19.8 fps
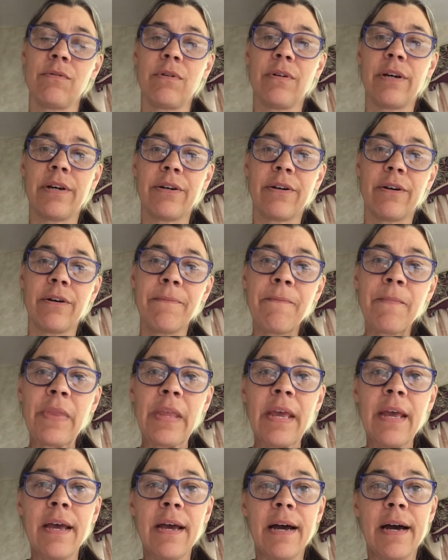udder.
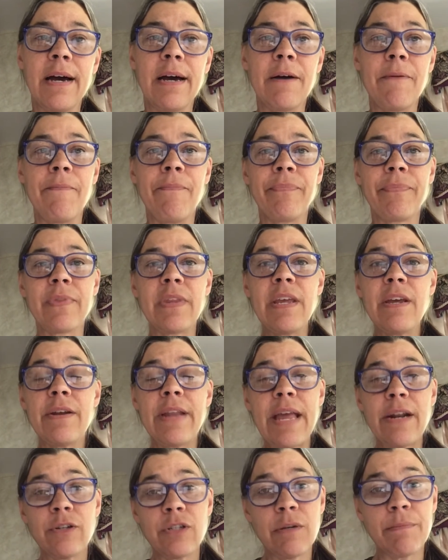
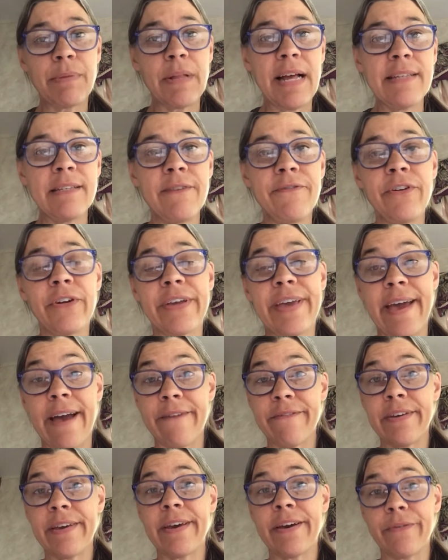Neonatal supplies if you're
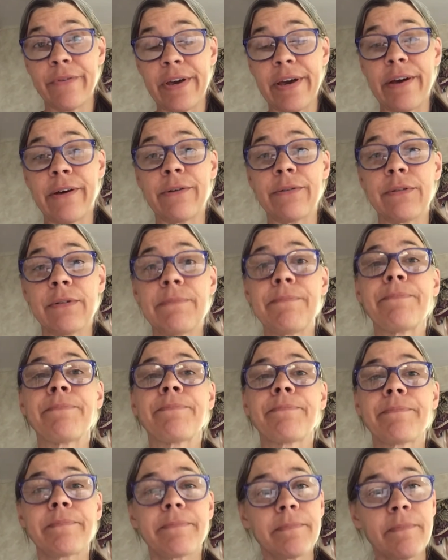calving out cows.
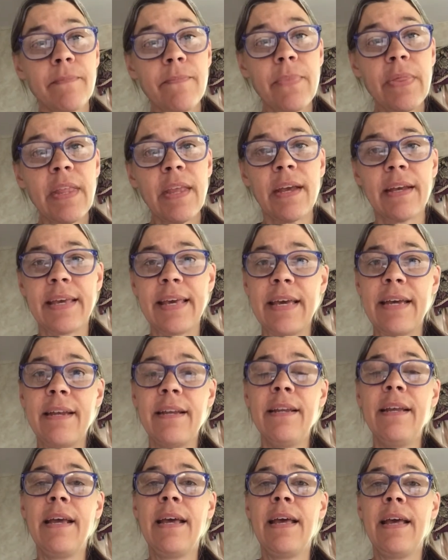
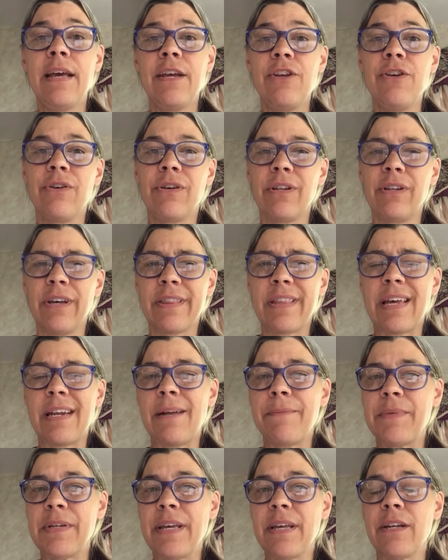Again, you can look that
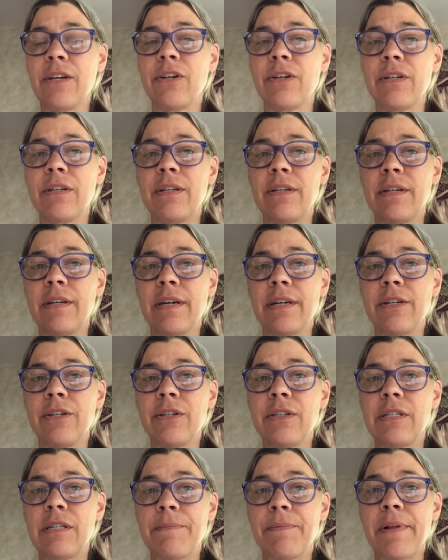up to get a
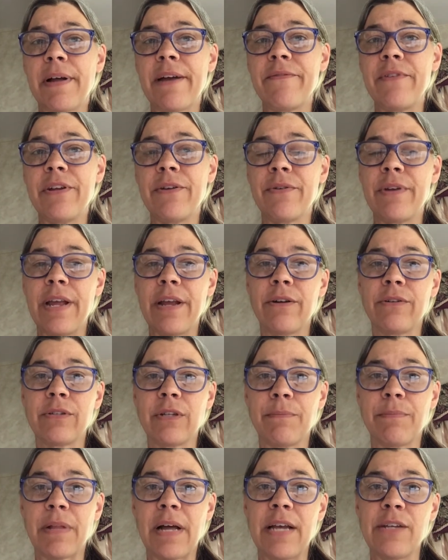good supply of neonatal
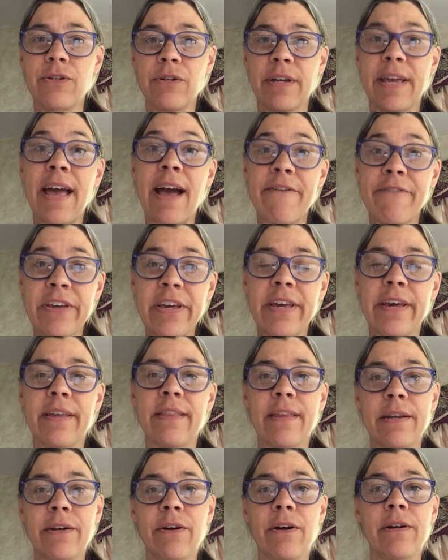supplies, or a calving
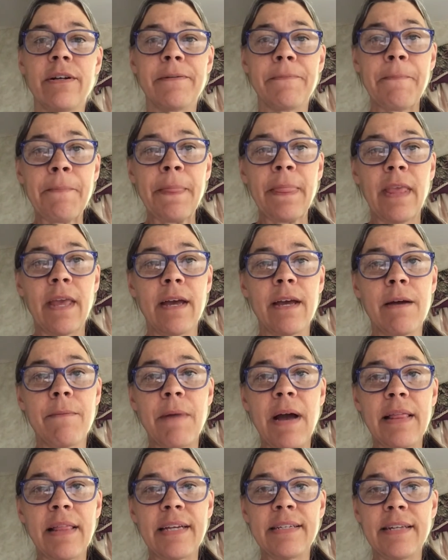kit, they'd call it.
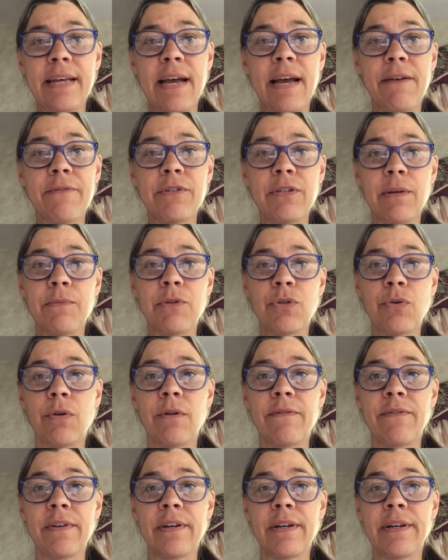I like to have some
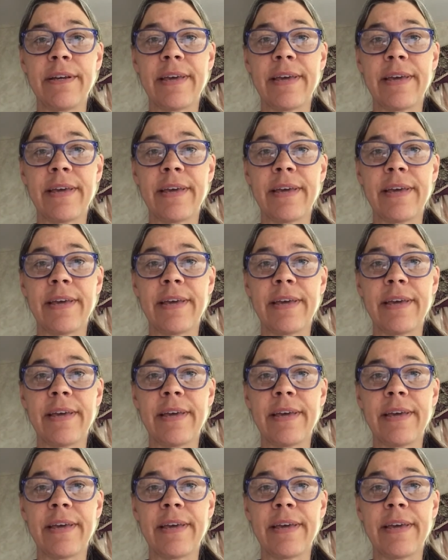sort of a